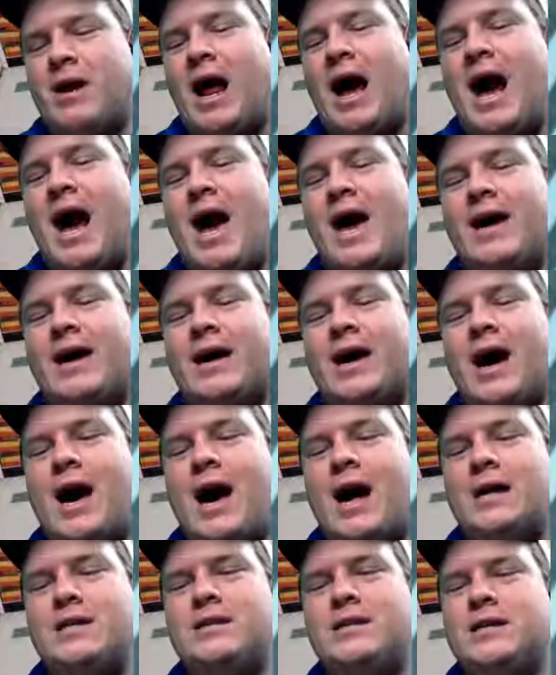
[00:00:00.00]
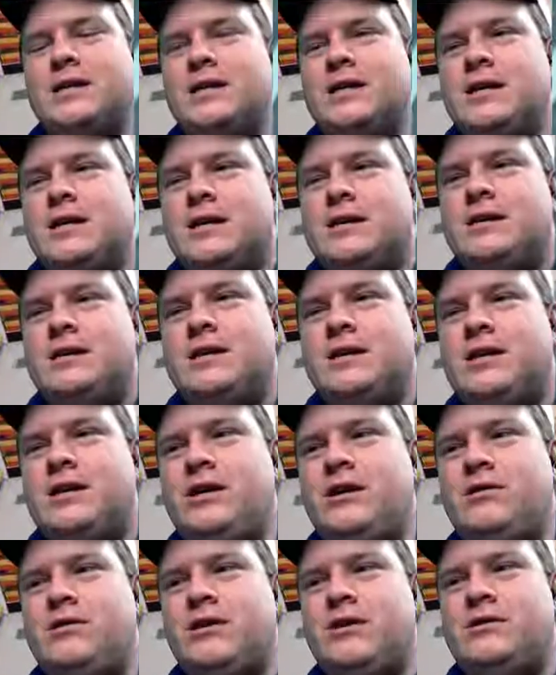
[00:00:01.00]
I got the
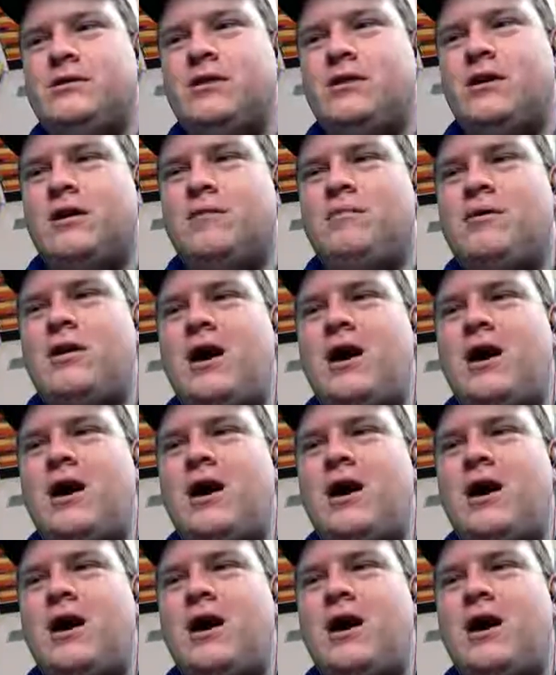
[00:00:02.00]
cute, adorable